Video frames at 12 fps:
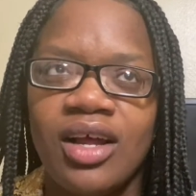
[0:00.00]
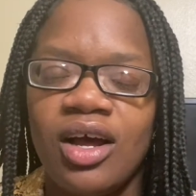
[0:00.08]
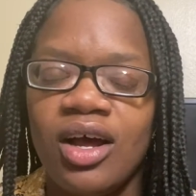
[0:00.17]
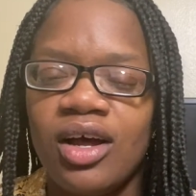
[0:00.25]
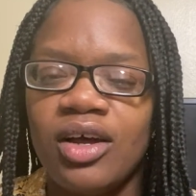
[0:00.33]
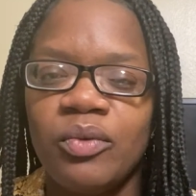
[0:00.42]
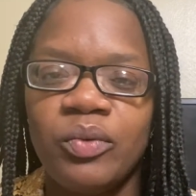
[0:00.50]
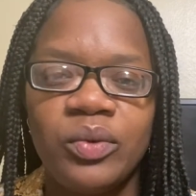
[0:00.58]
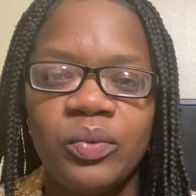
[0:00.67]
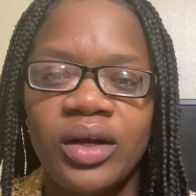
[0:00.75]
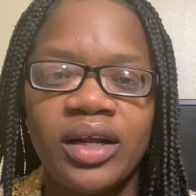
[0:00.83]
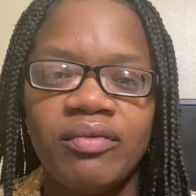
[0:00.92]
Uh, we
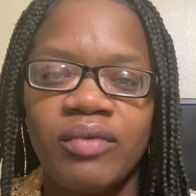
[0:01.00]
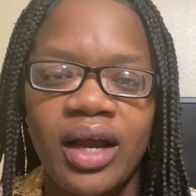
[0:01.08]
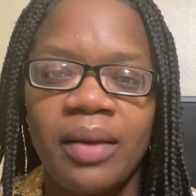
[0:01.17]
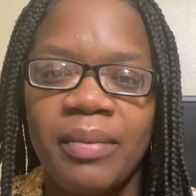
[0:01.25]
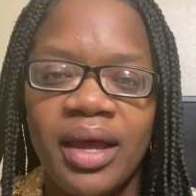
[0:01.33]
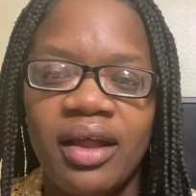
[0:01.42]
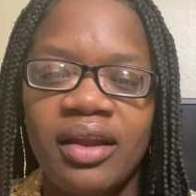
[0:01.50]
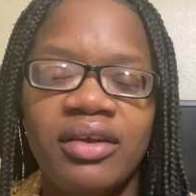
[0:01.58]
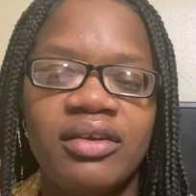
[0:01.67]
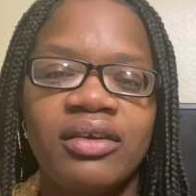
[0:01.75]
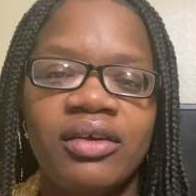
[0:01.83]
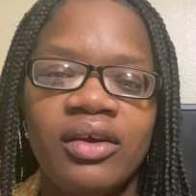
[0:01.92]
wouldn't recommend